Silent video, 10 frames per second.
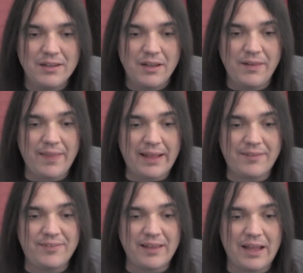
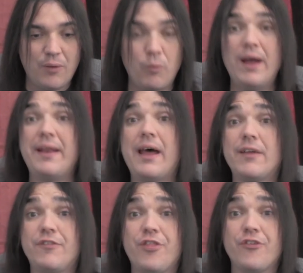That's 1 out
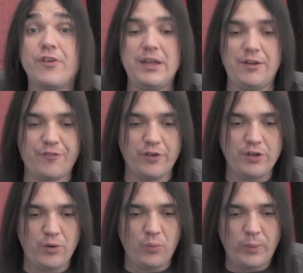of 3 for
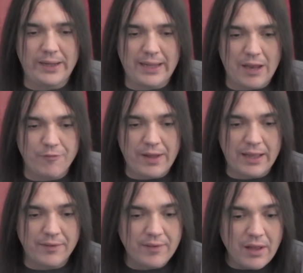you weekend
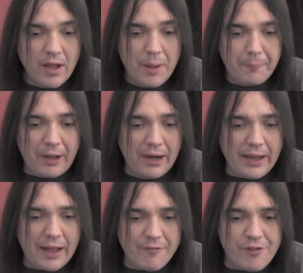fans. Part
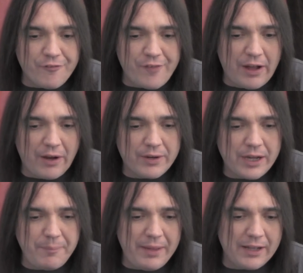of the fall
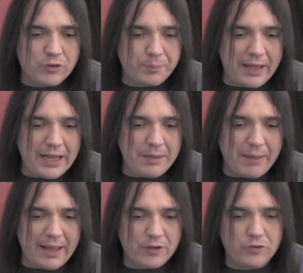can be explained
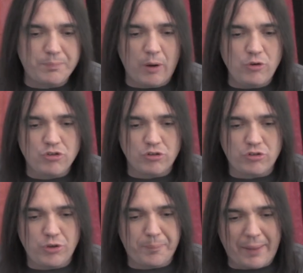by exposure
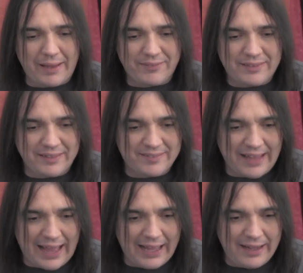to
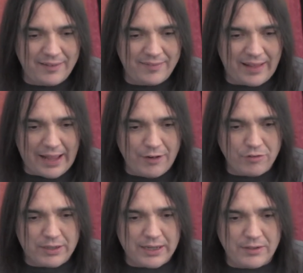pesticides,
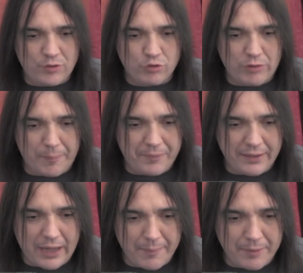
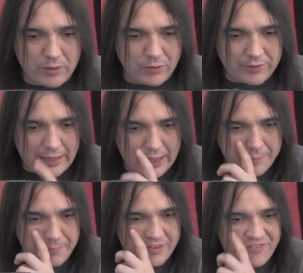endocrine-disrupting chemicals
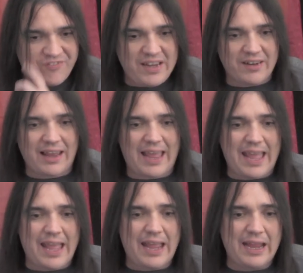like bisphenol
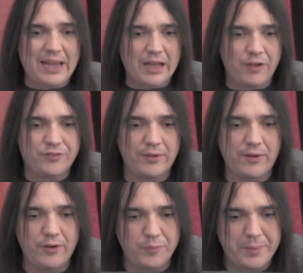A, also
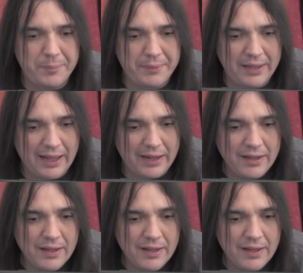known as BPA,